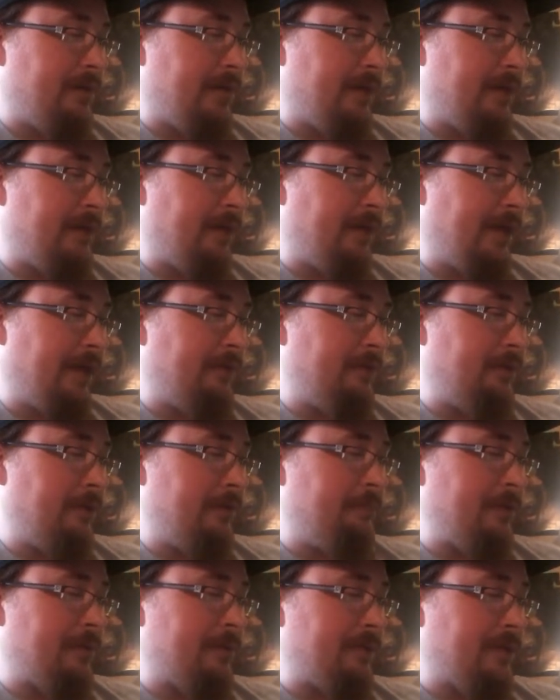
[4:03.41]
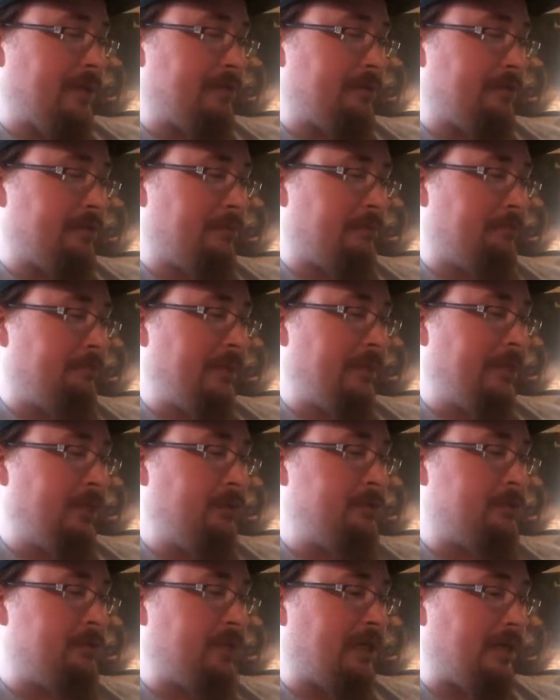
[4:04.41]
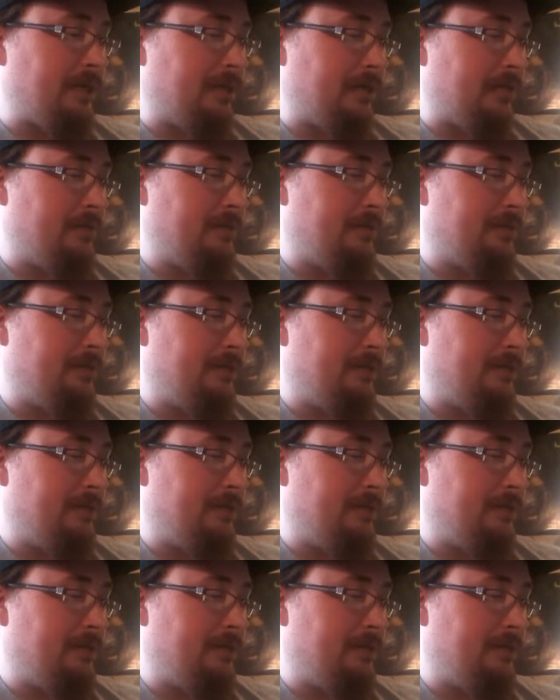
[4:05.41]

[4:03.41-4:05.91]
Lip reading: And Irad begot Mehujael.